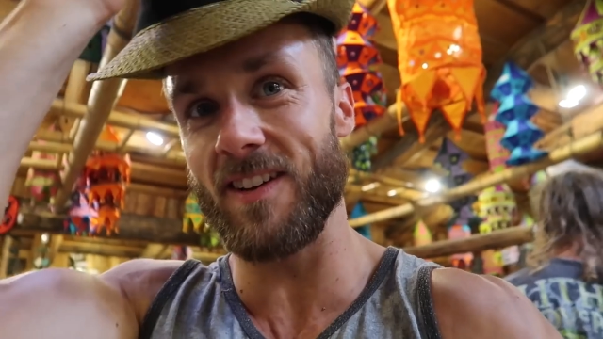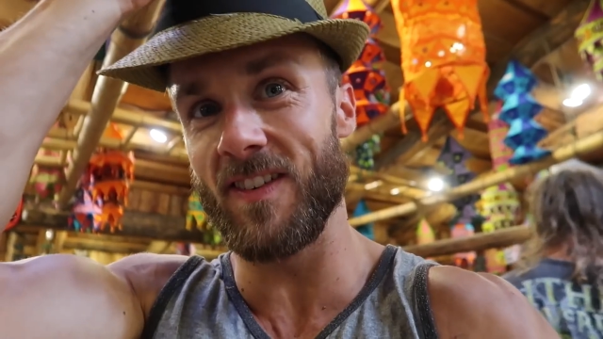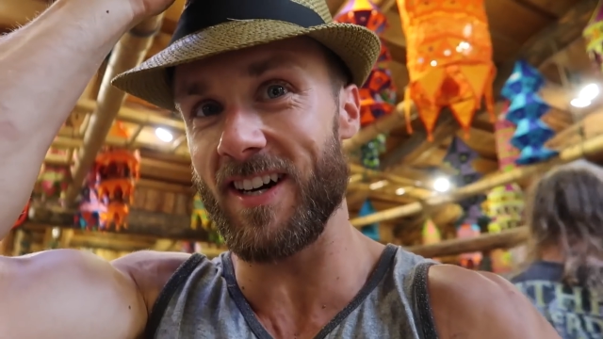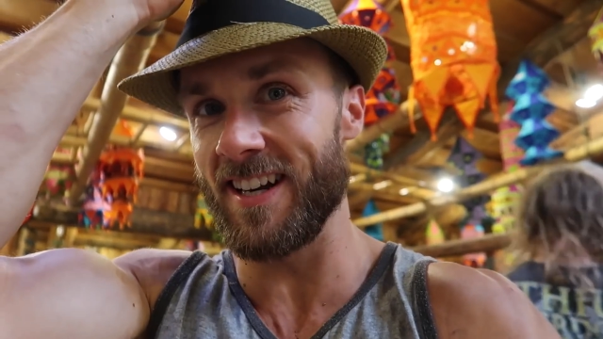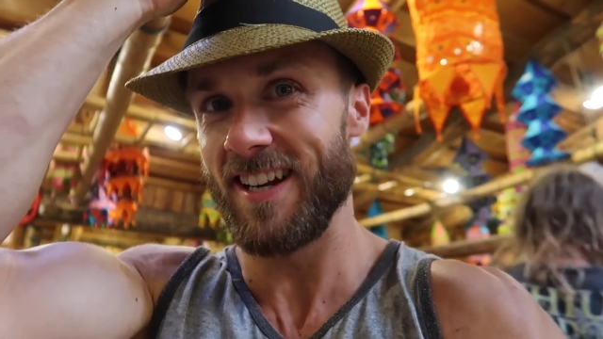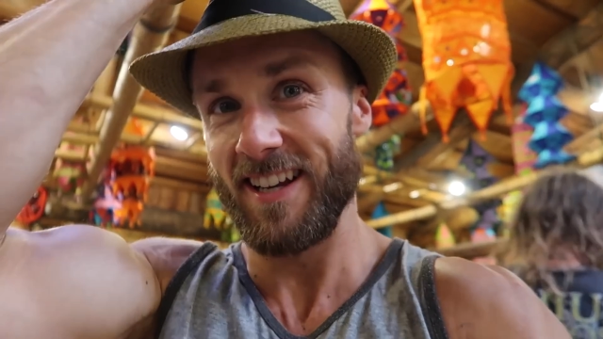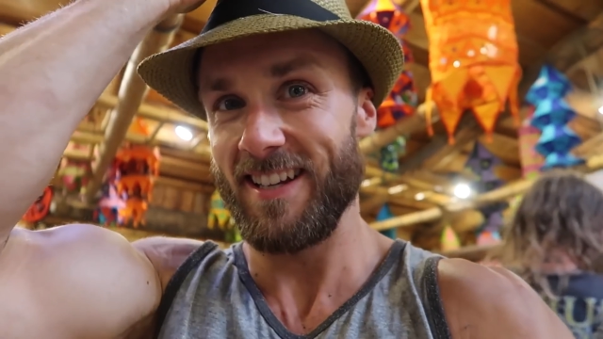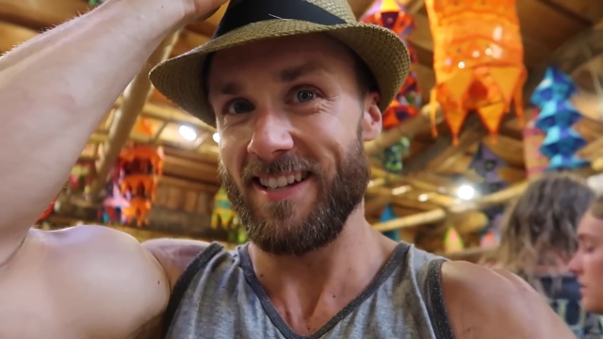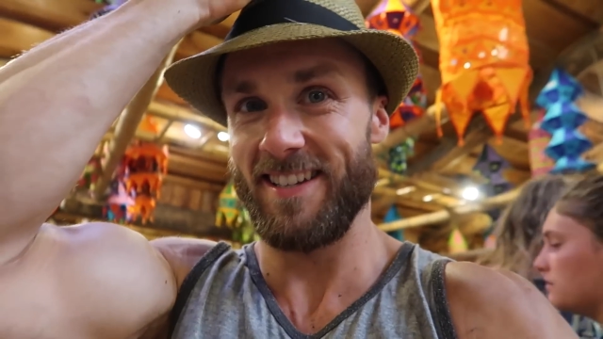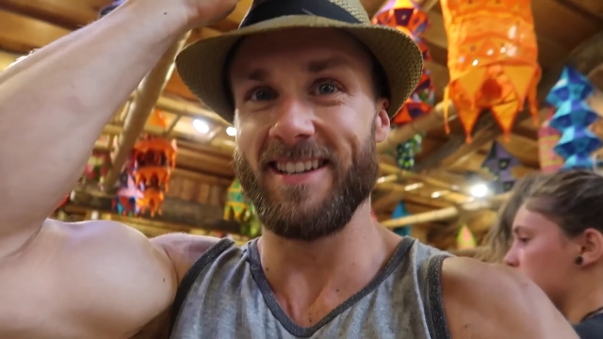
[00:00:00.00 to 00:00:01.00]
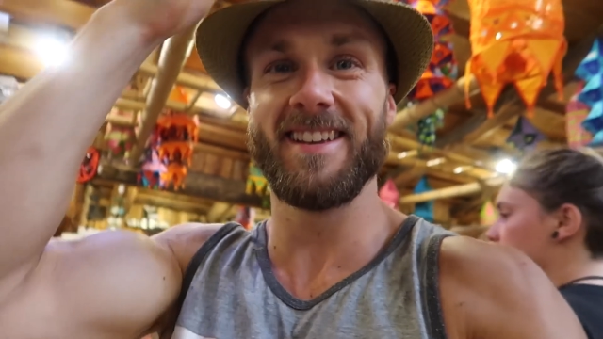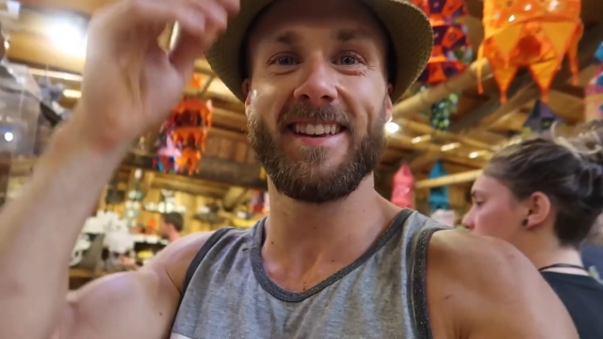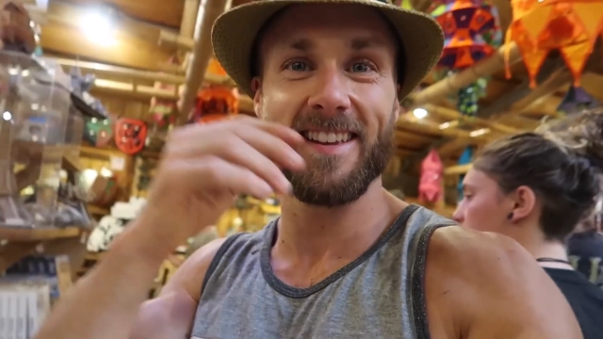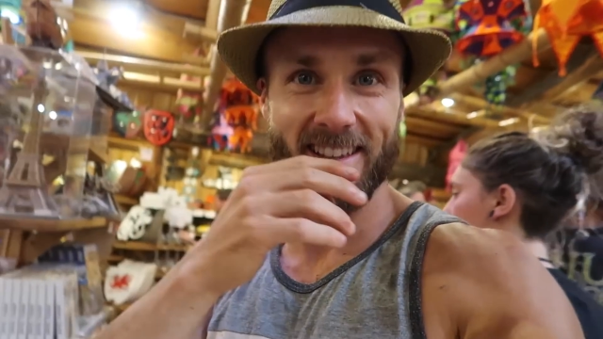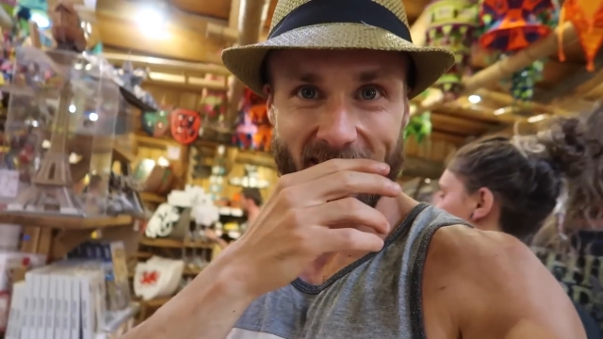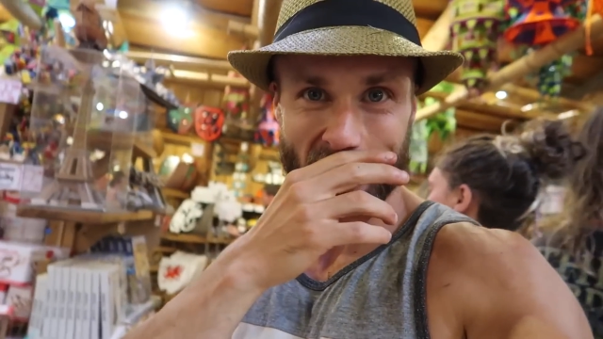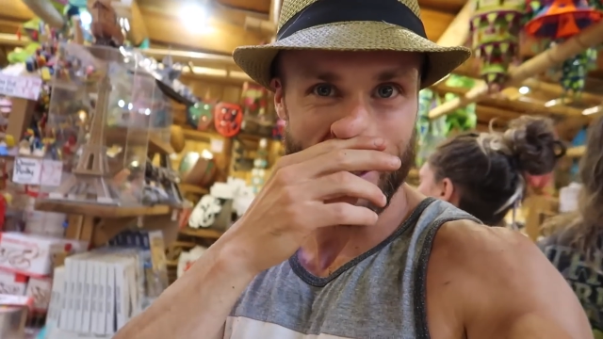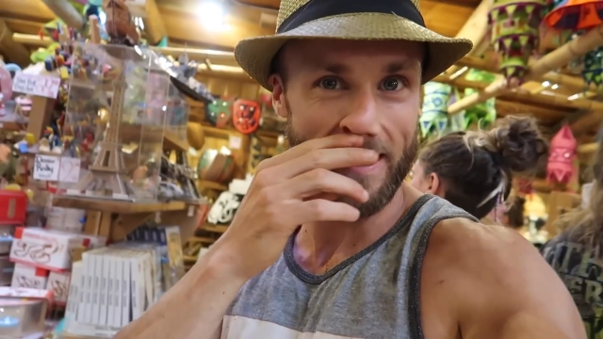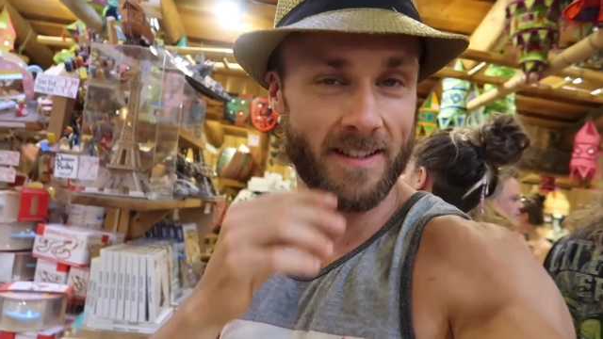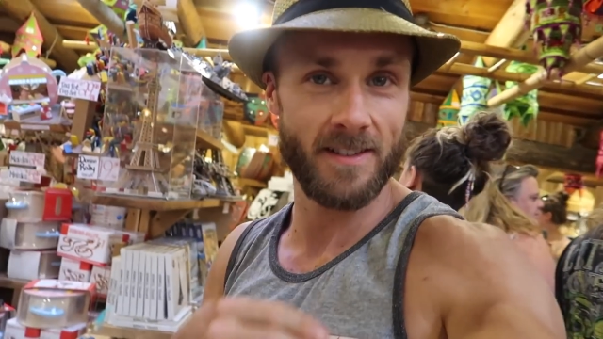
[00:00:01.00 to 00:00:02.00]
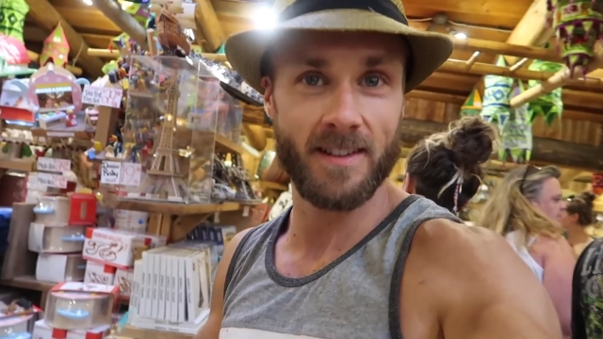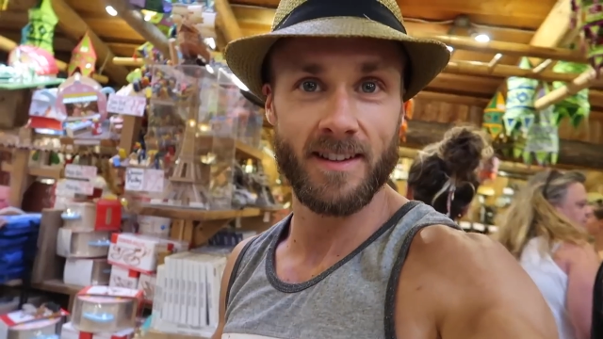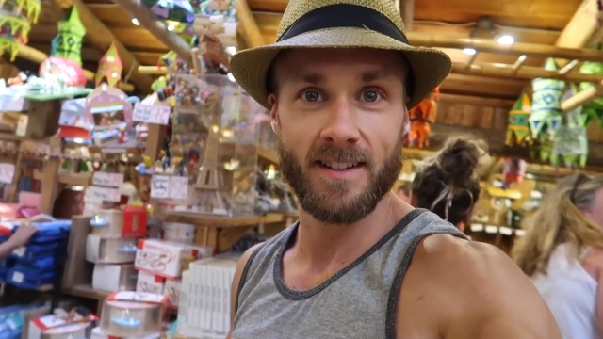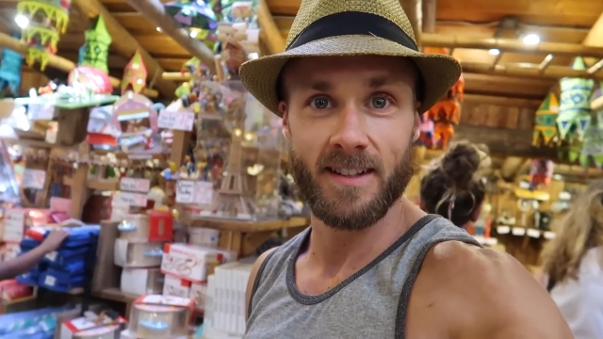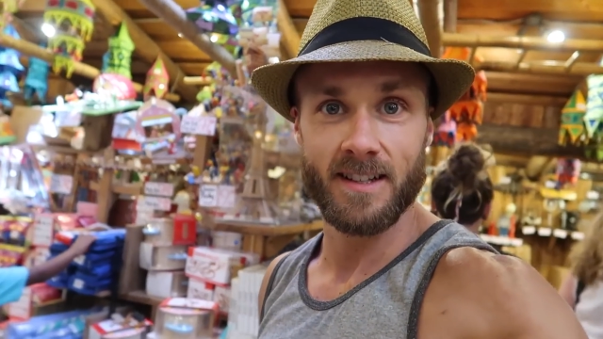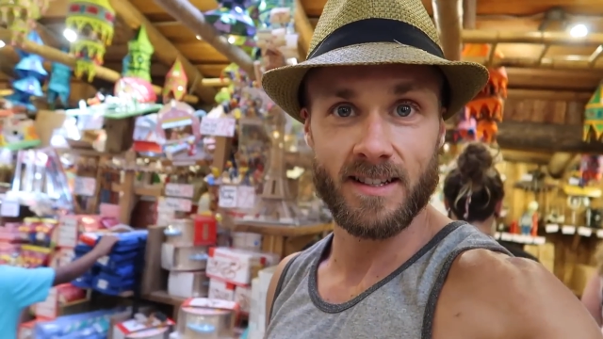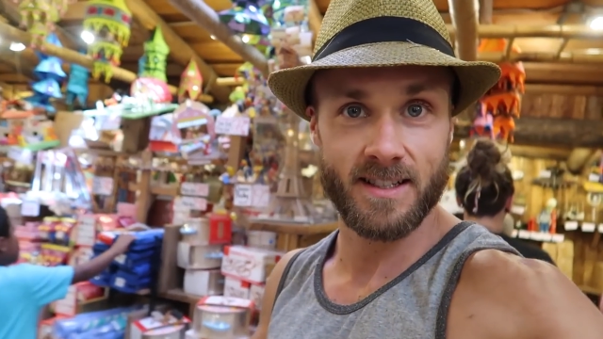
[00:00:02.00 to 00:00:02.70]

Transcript: ways, and that's okay. I always